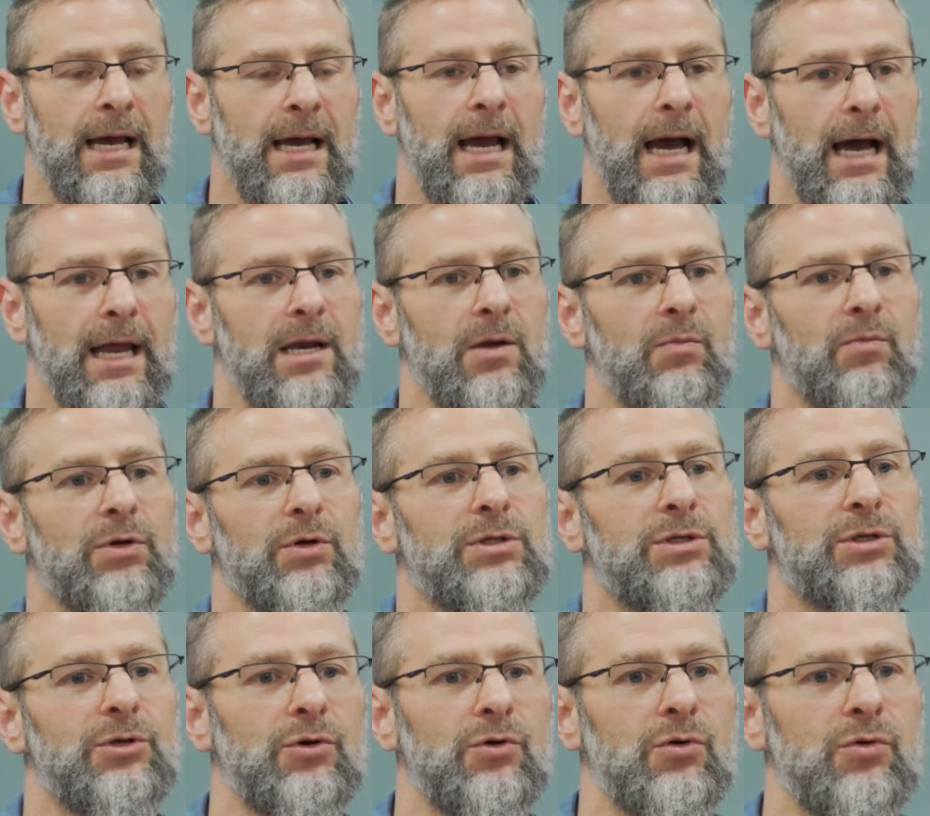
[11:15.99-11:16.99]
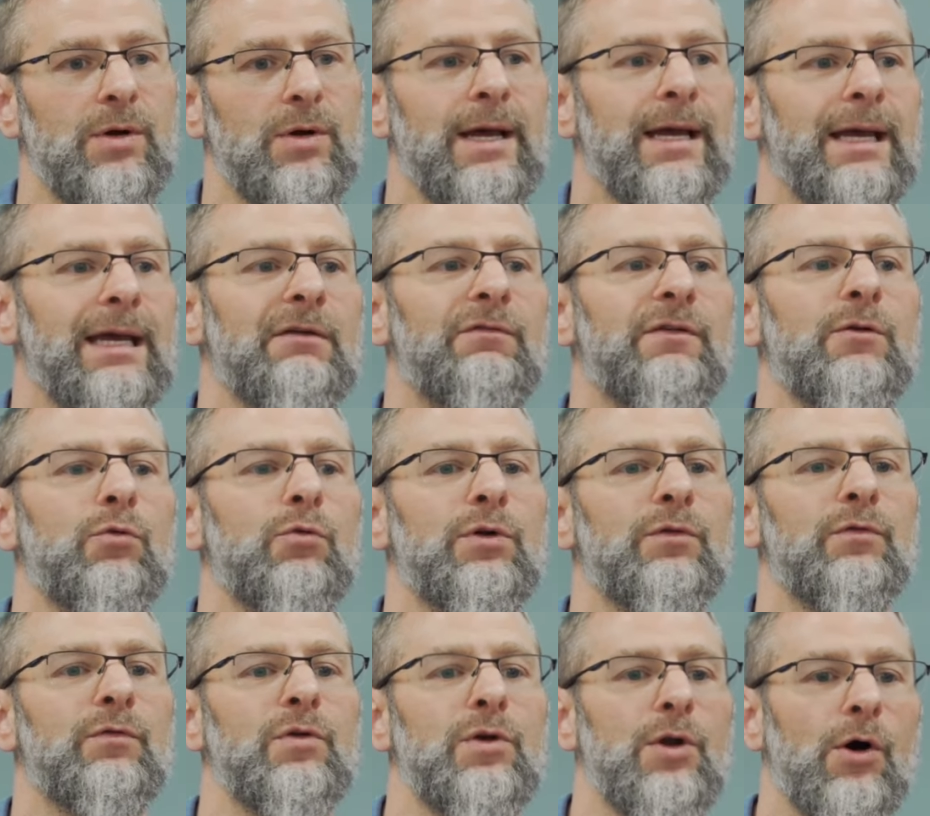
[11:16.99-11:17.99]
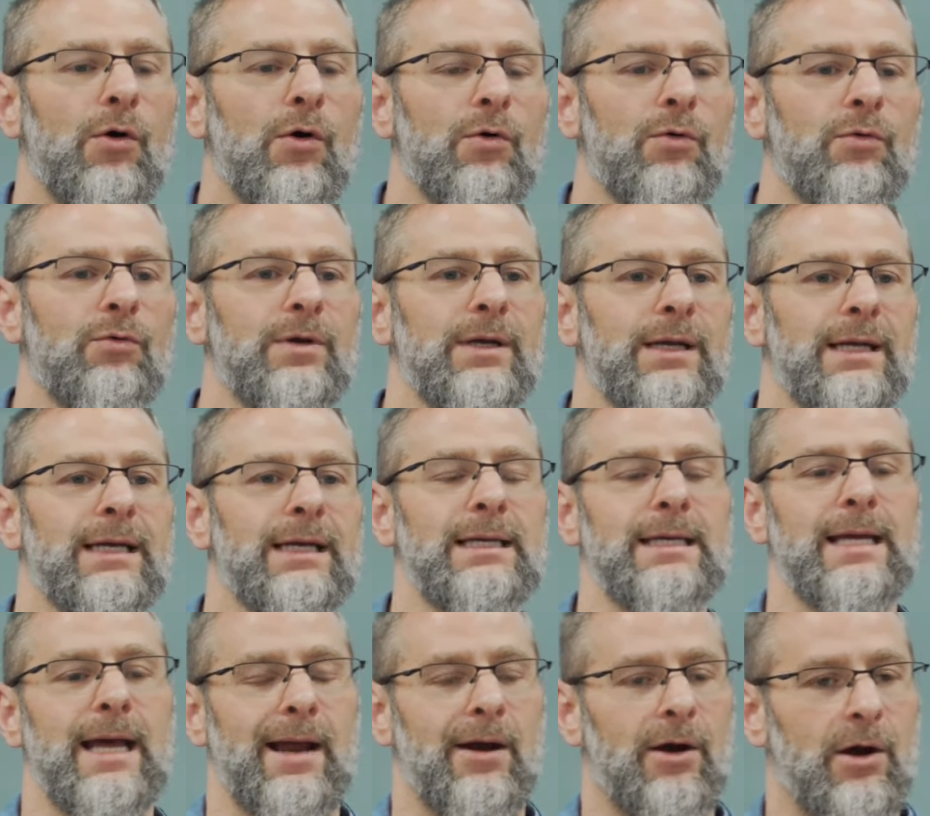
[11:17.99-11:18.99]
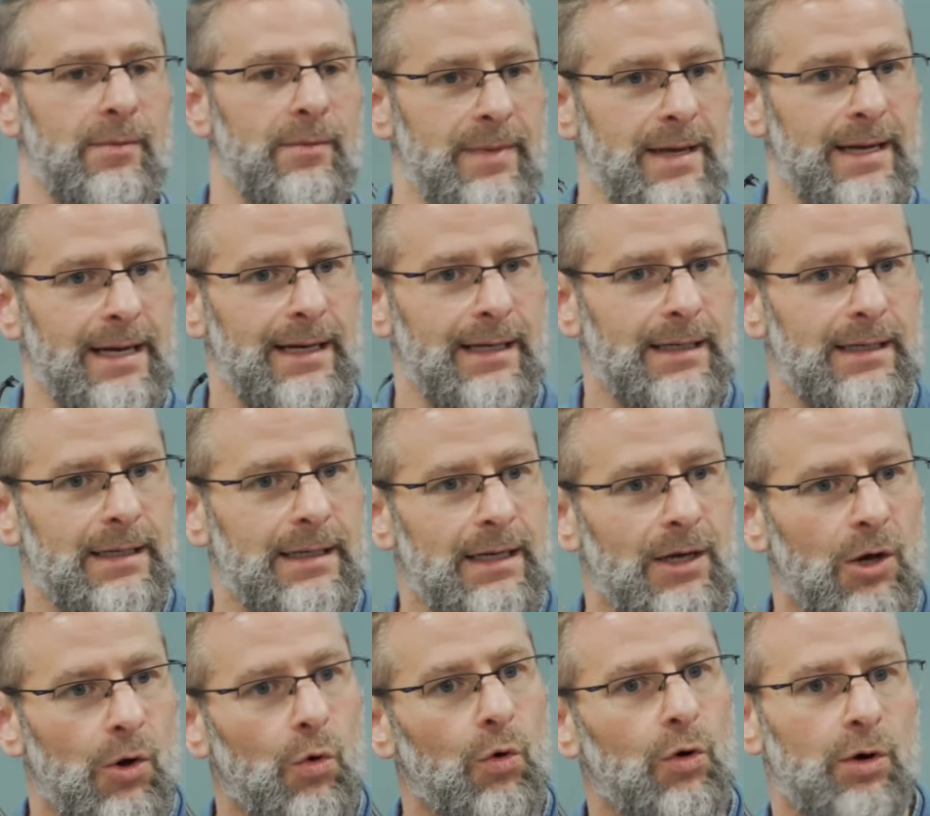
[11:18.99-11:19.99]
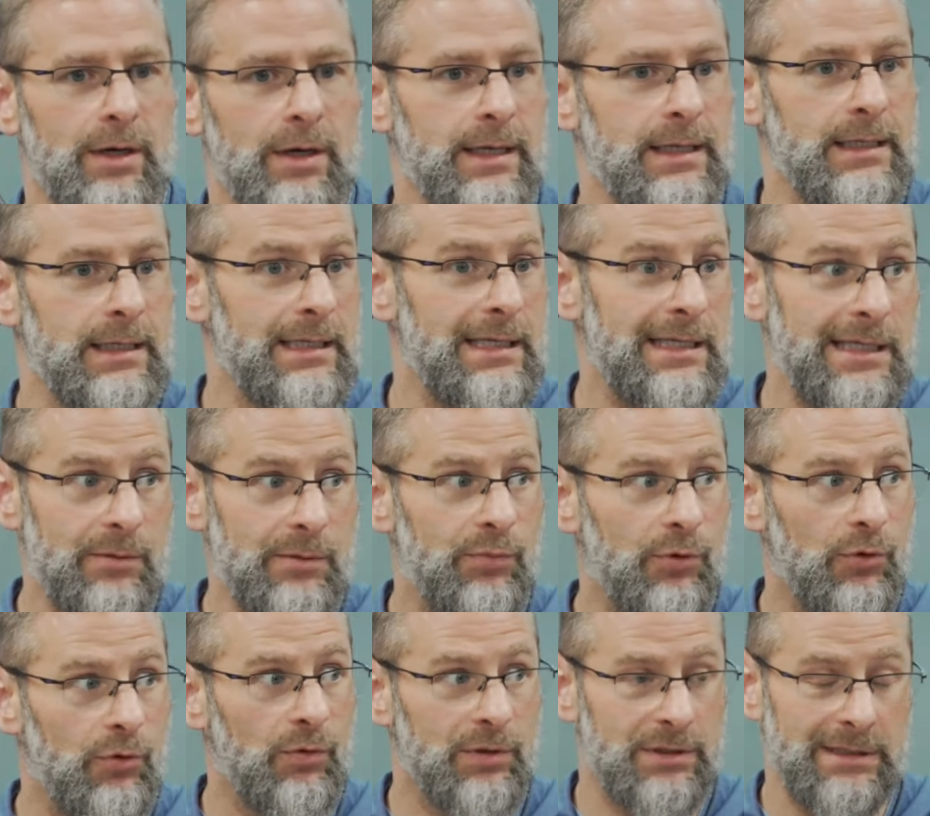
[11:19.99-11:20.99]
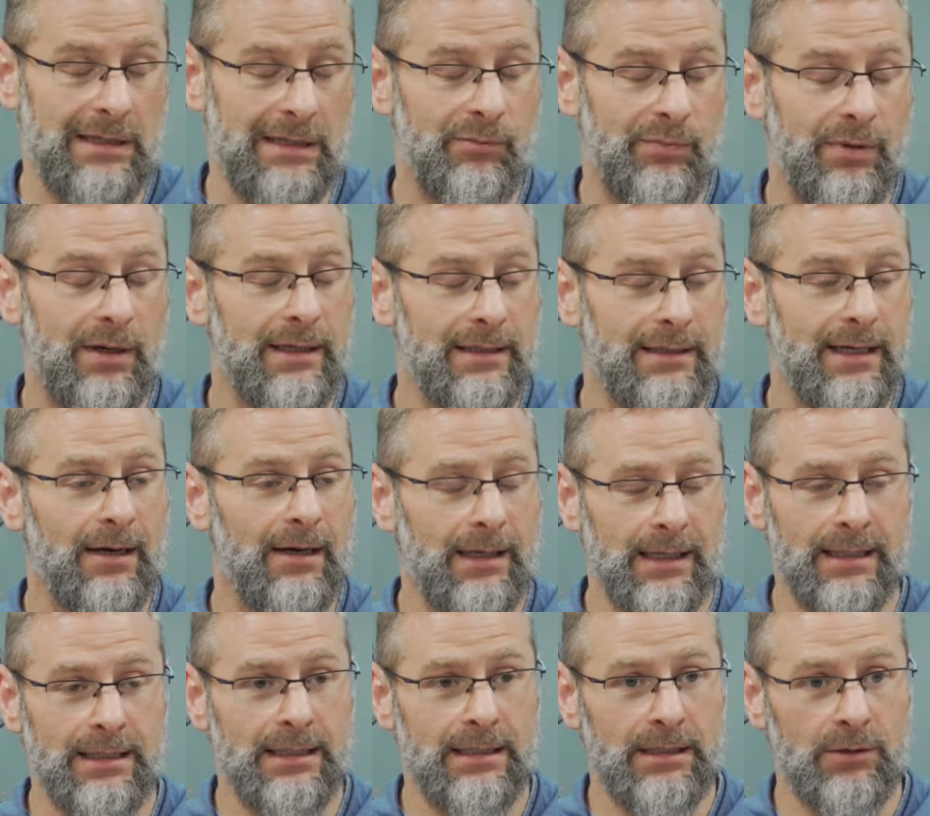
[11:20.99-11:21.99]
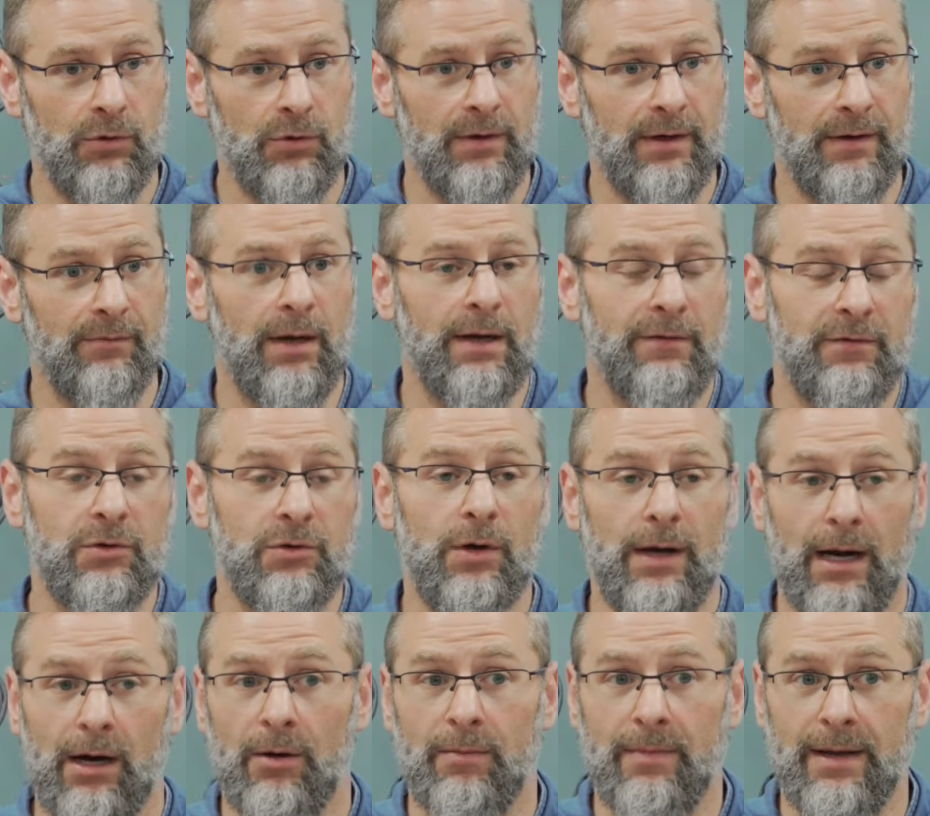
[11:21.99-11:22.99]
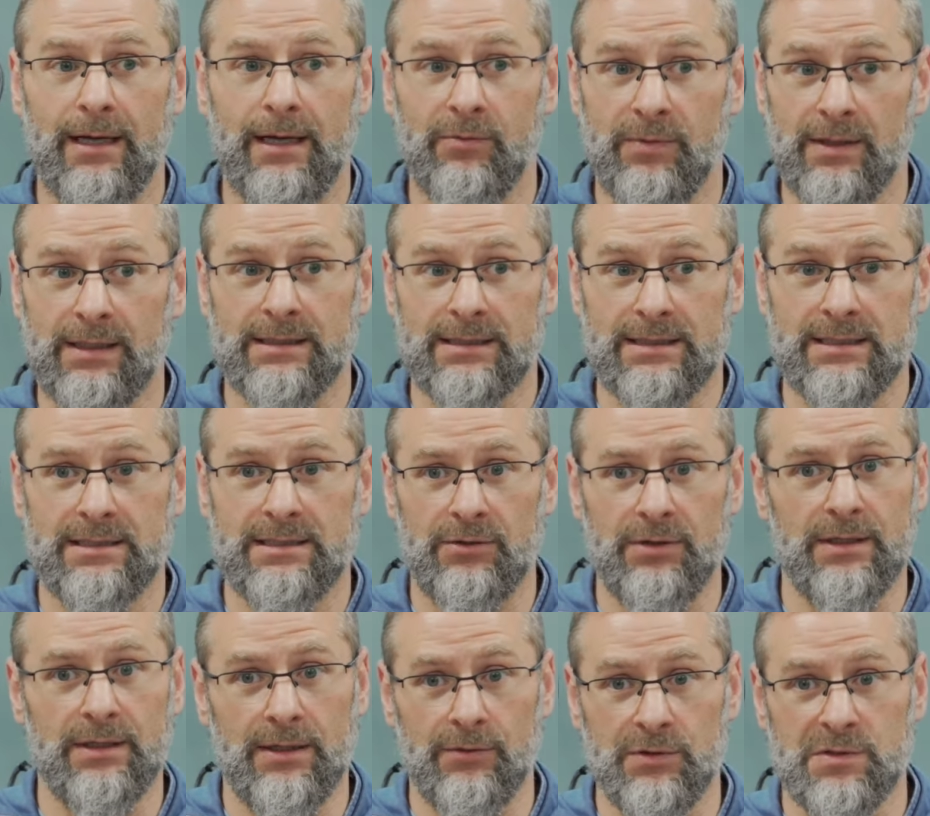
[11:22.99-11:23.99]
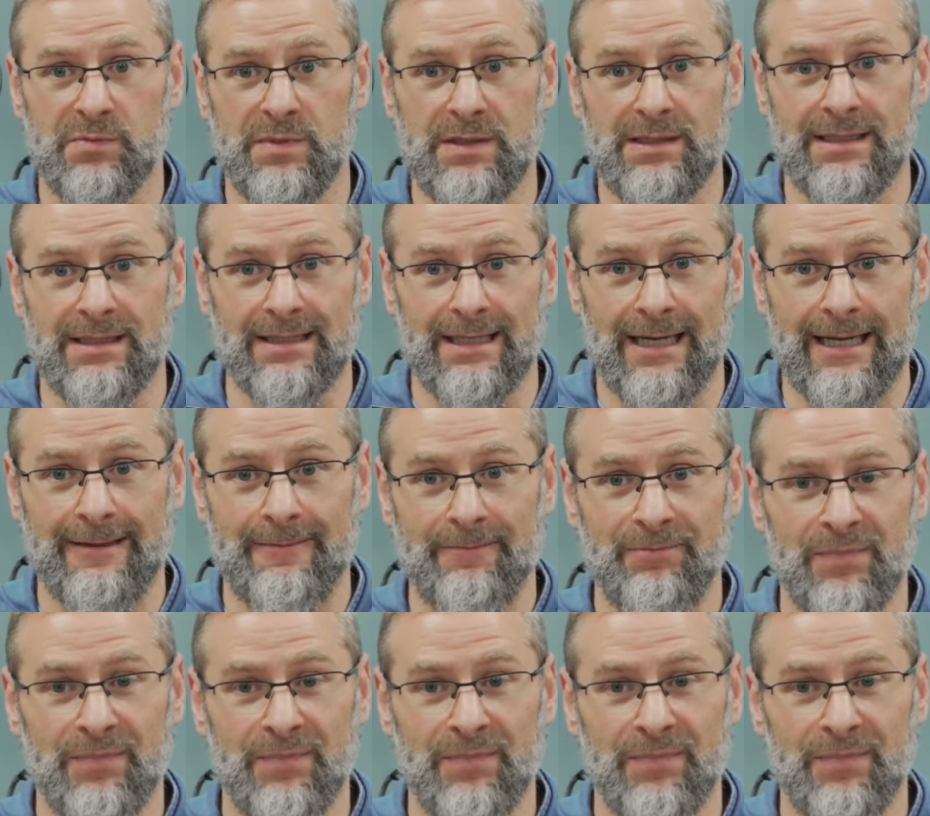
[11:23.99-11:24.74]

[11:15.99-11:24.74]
And number two, if he would have known any Aramaic or any Hebrew, which I'd probably doubt any he knew, but if you know Aramaic, because in Syria they were speaking that,